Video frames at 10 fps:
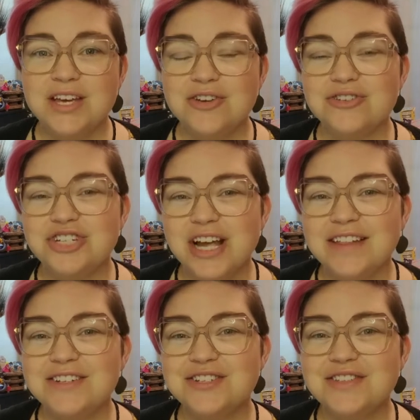Your
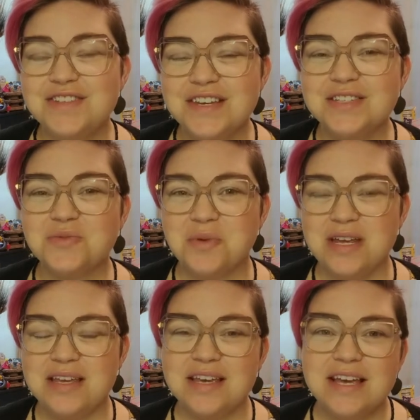challenge this
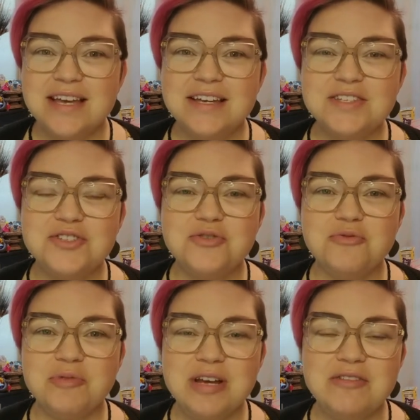week is to
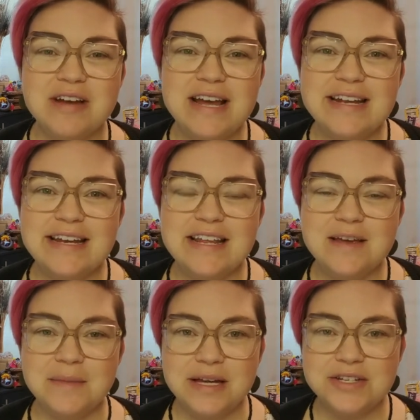recreate an
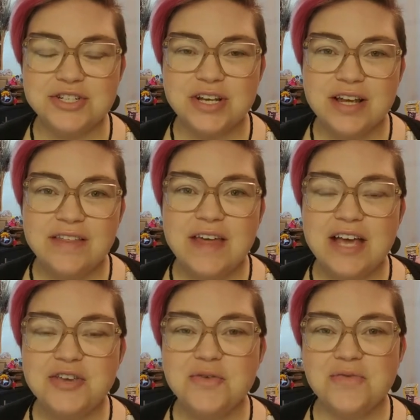image
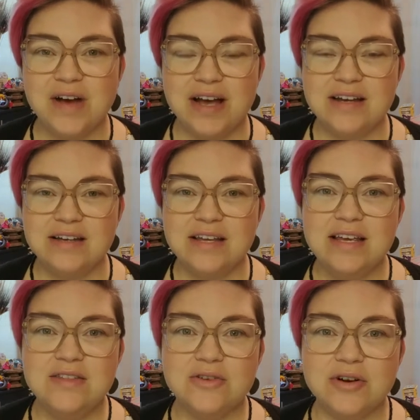that you find
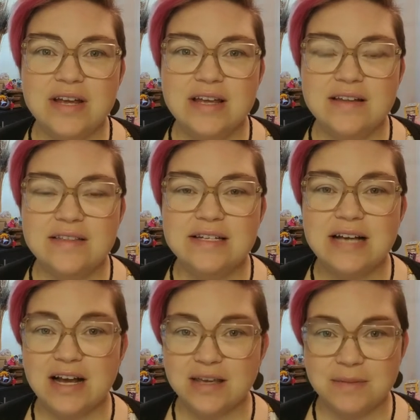either in the
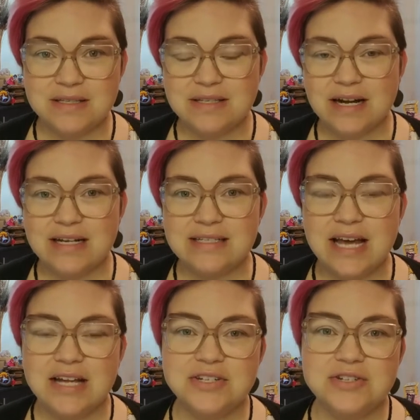documents that I
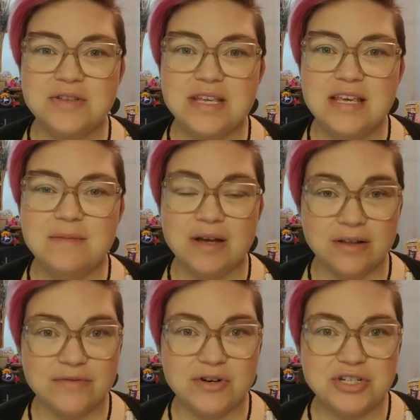attached to the
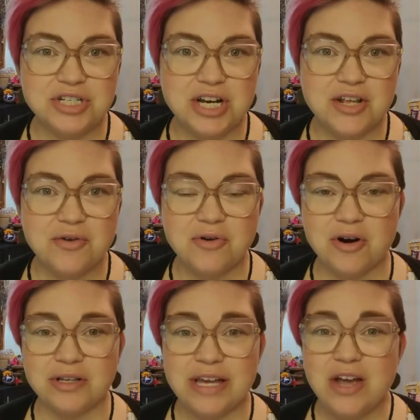email if you're a Shady Oak
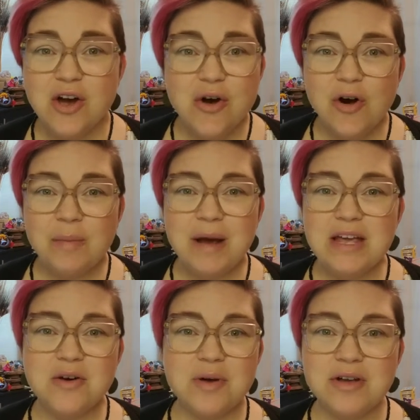Artling, or by
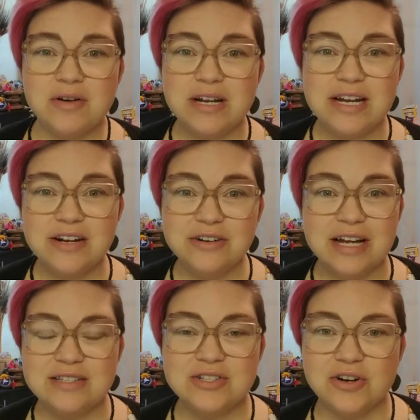going on an
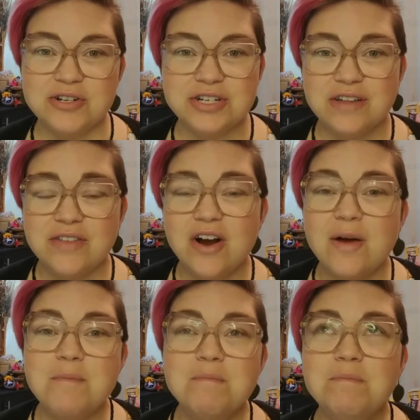internet search. There
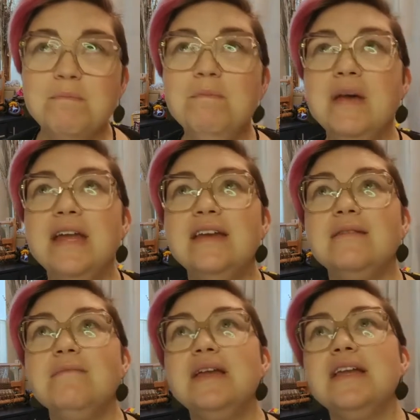are
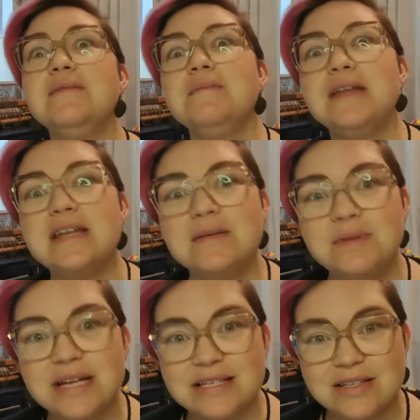many, many, many
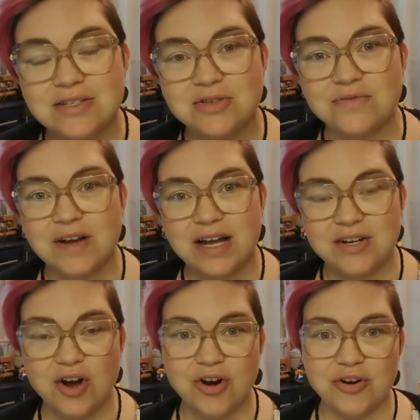places to
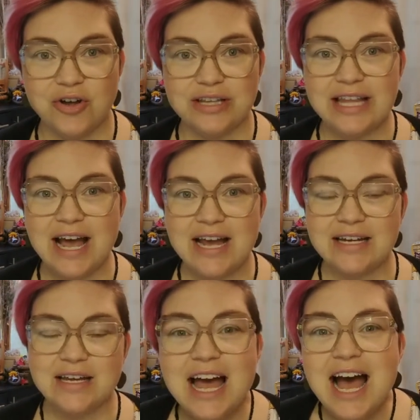find art online.